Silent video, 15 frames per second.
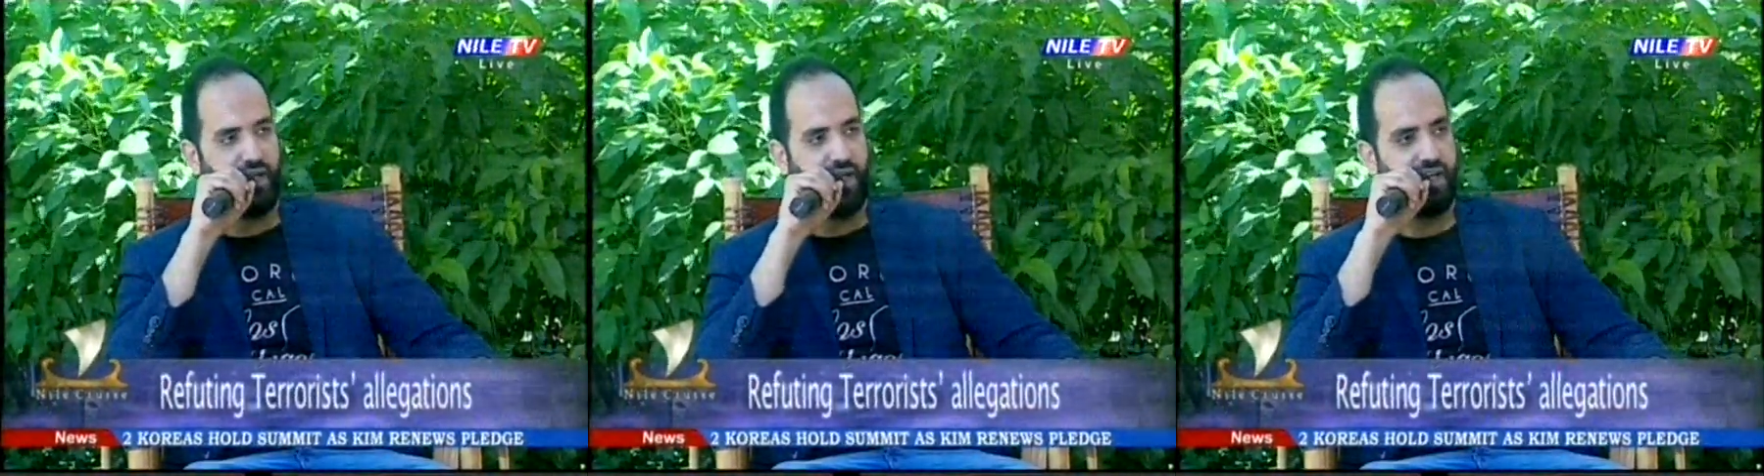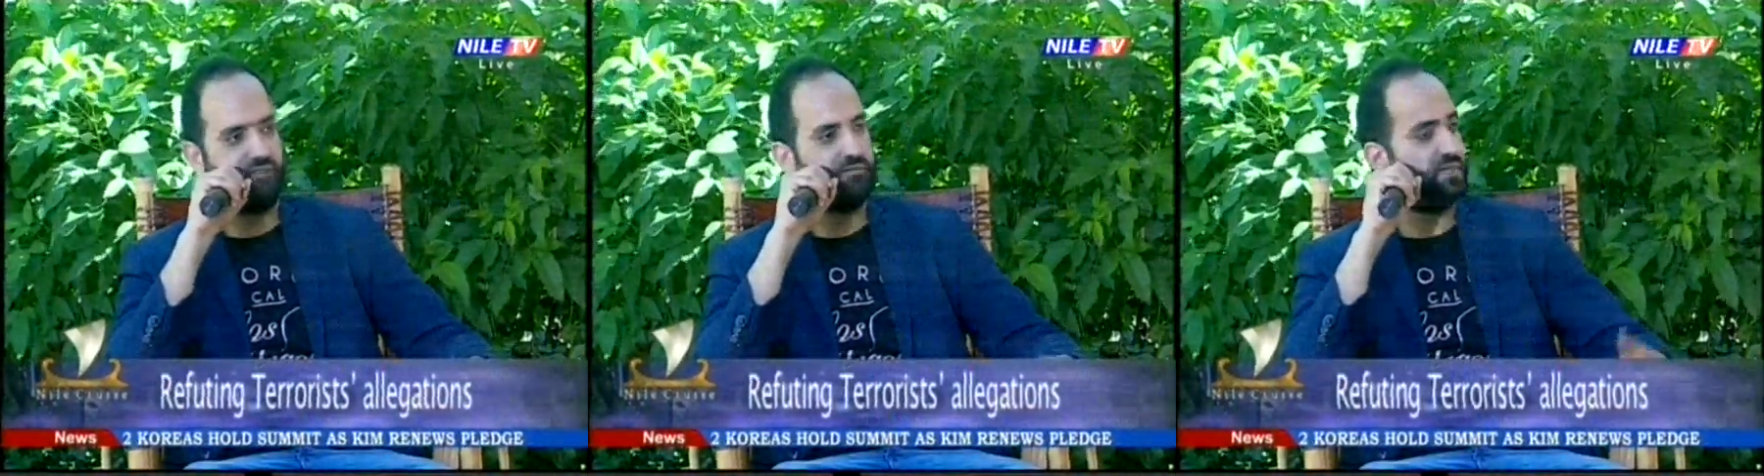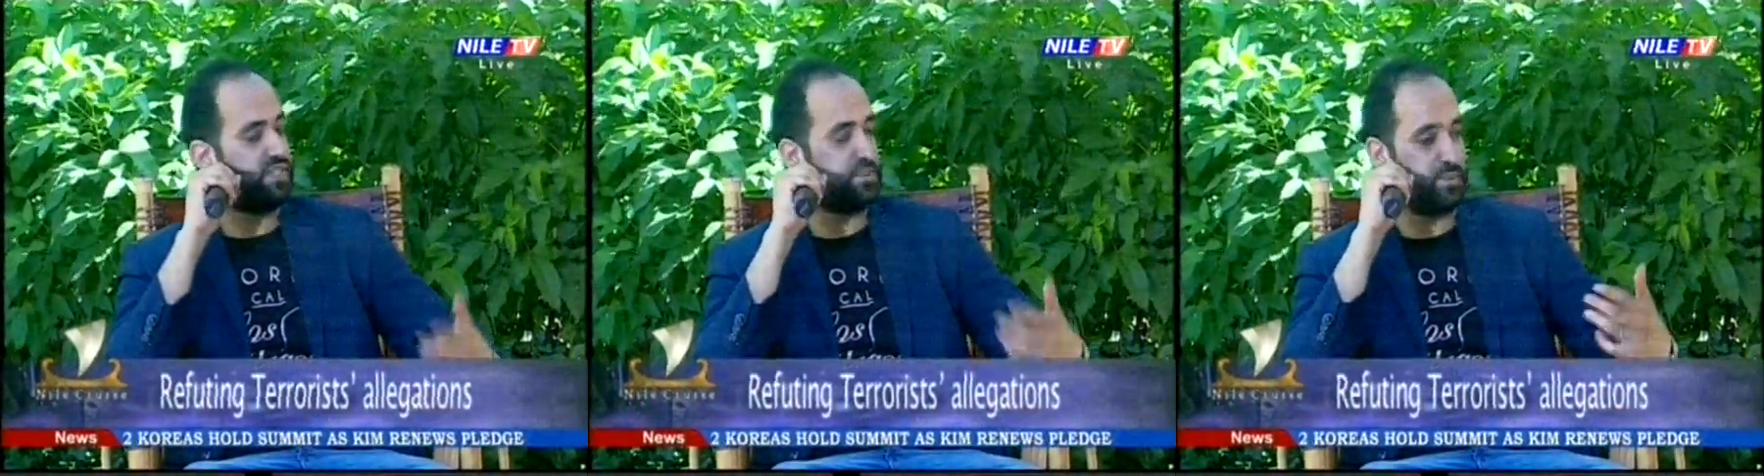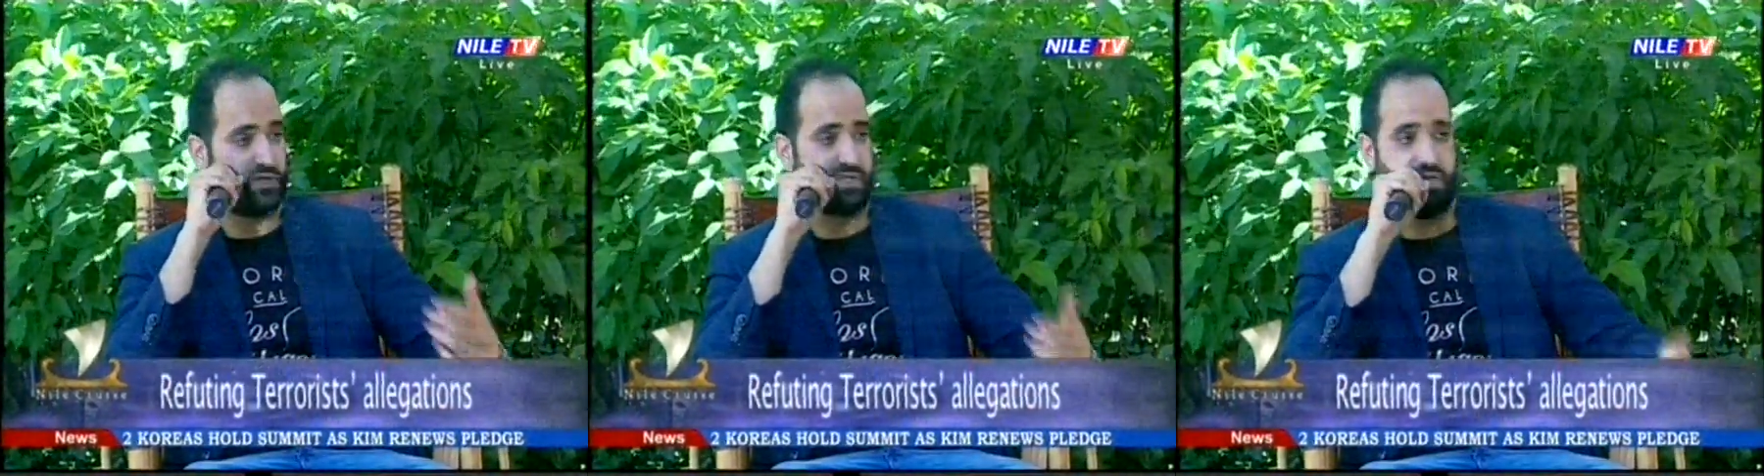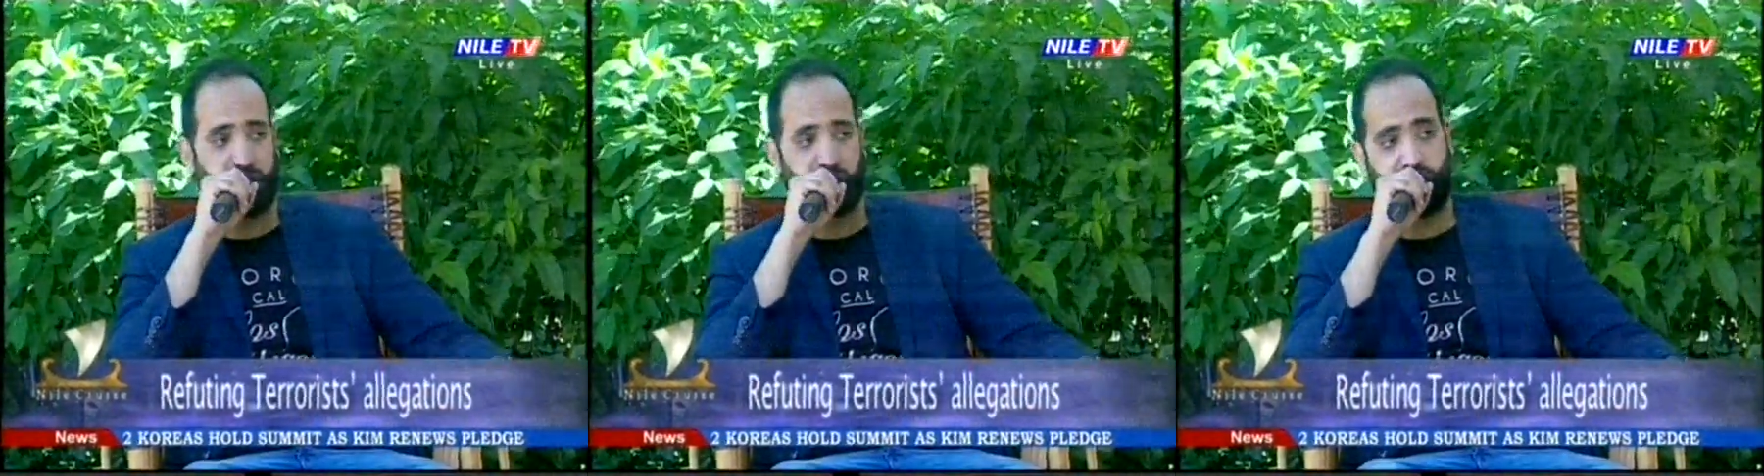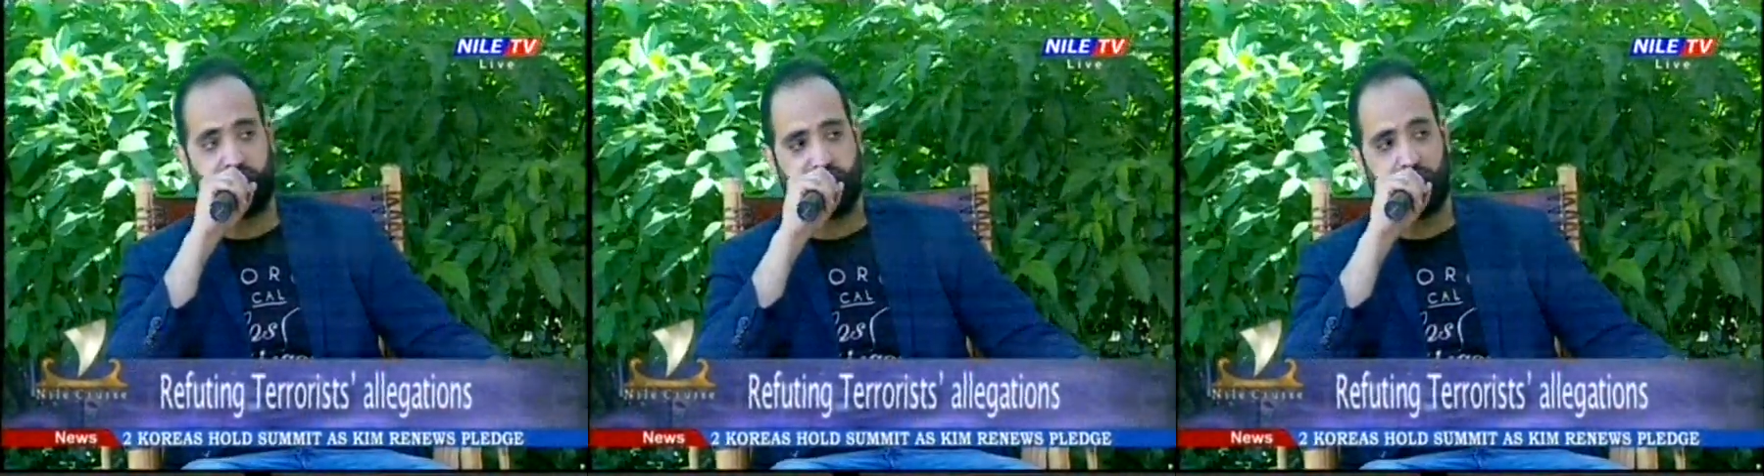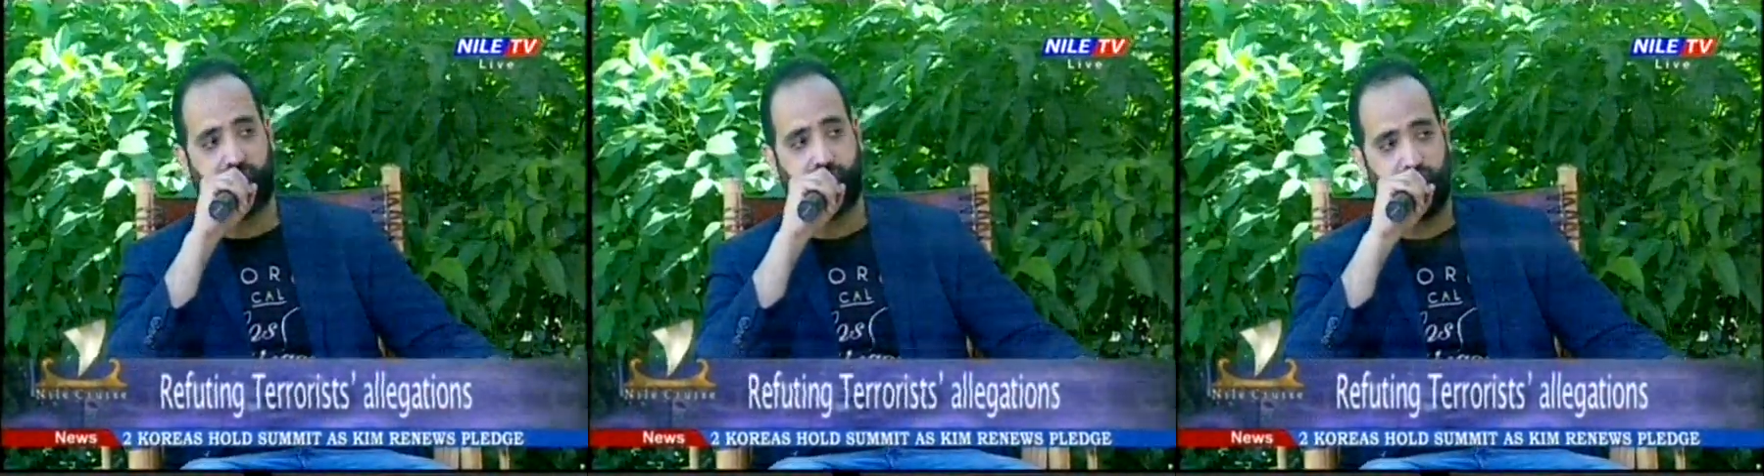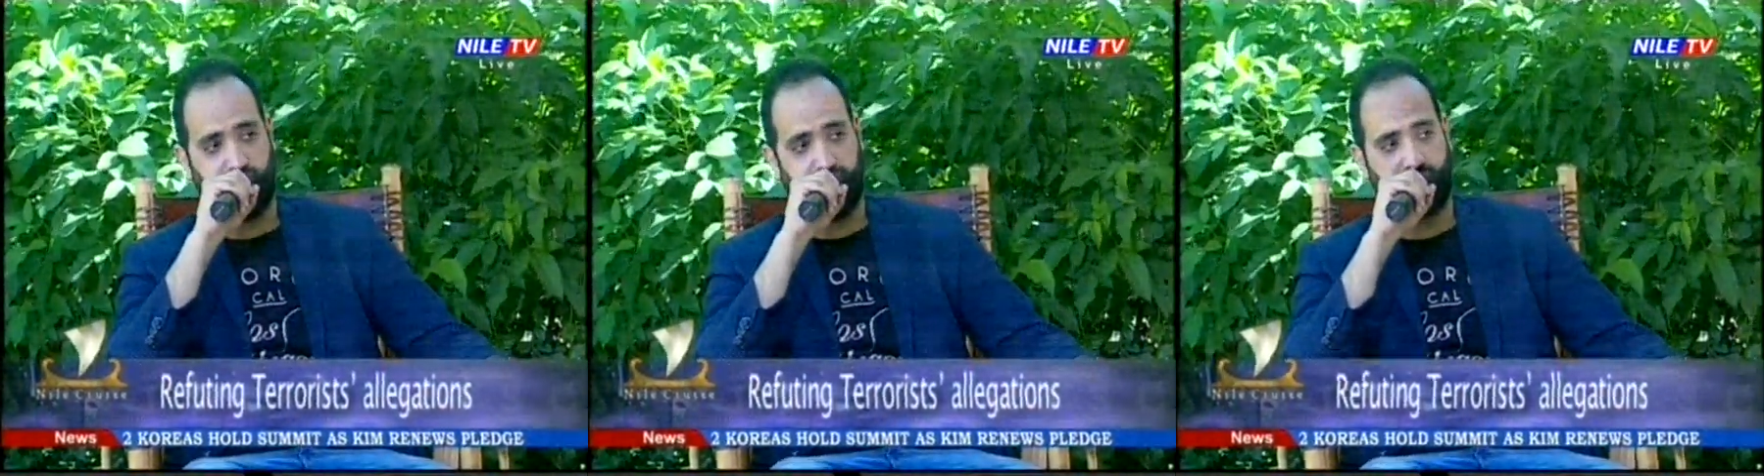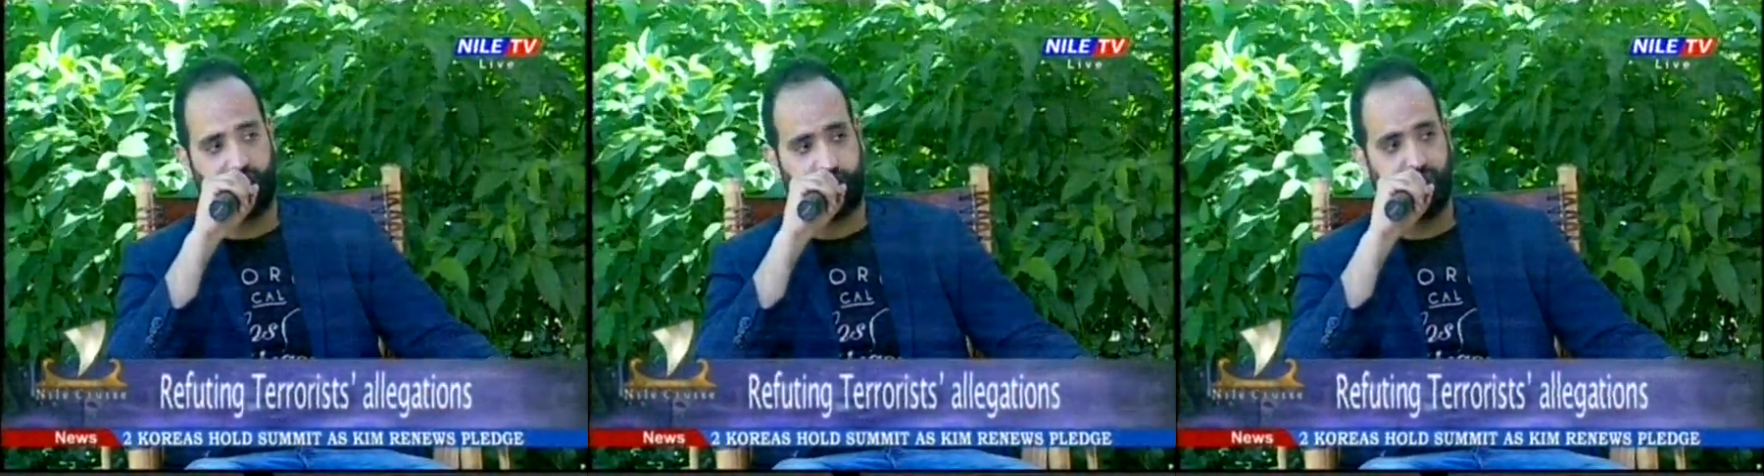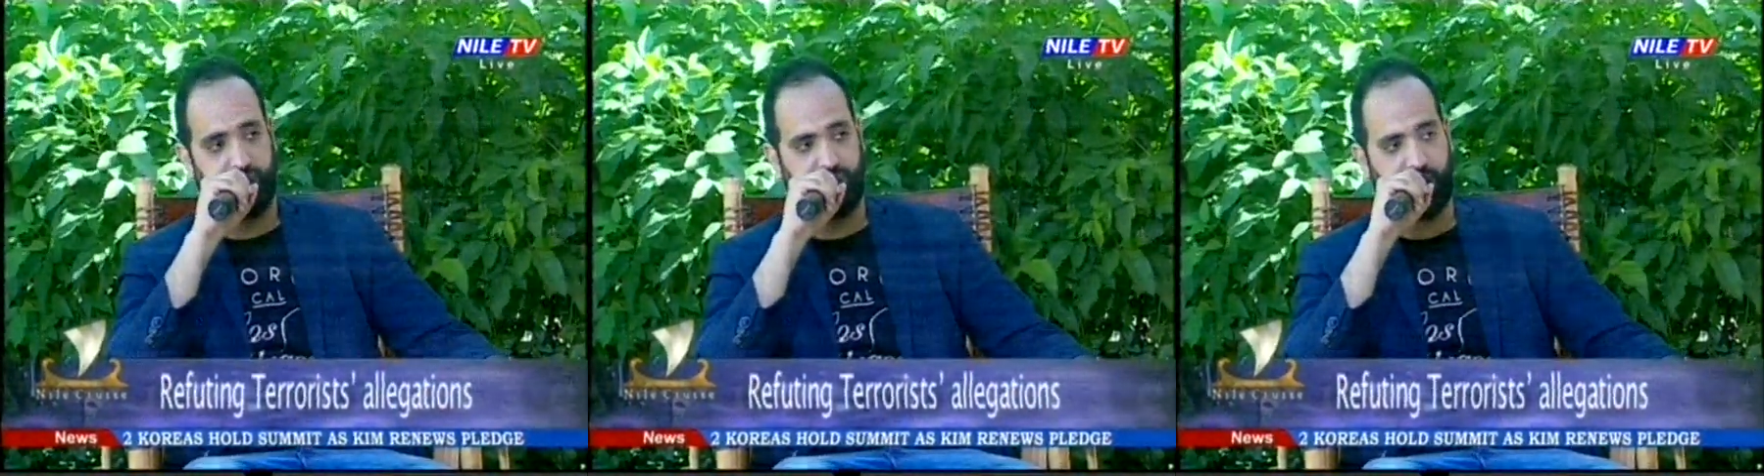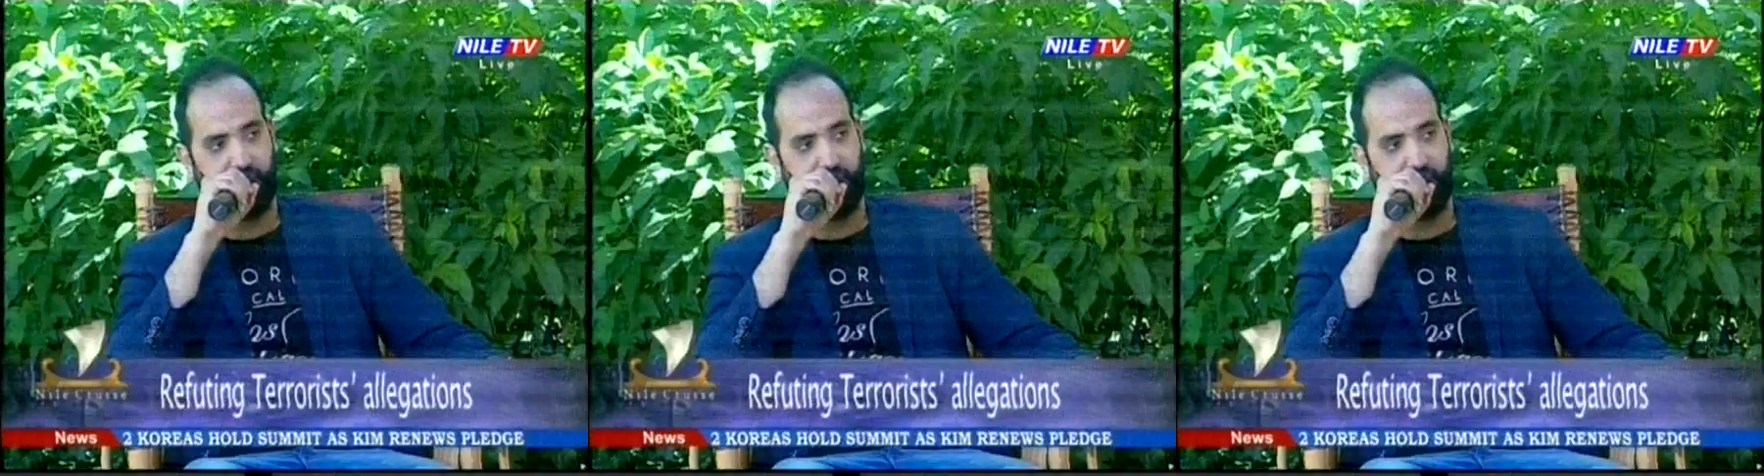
have misperceptions about Islam.